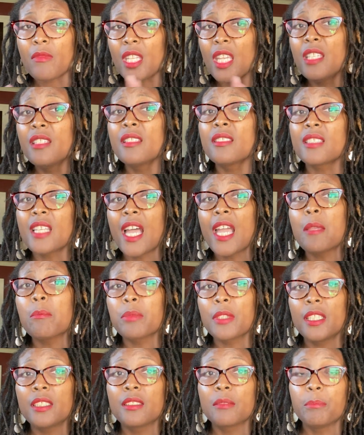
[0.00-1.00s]
And design
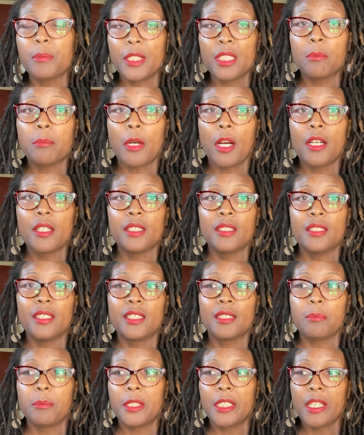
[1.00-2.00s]
plays a big part in
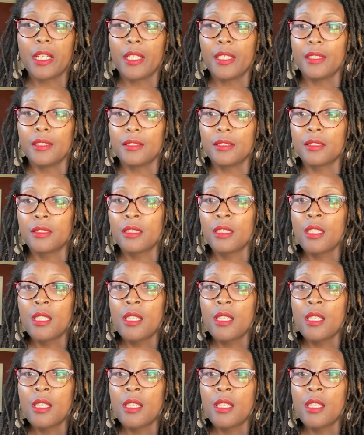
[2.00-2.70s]
this because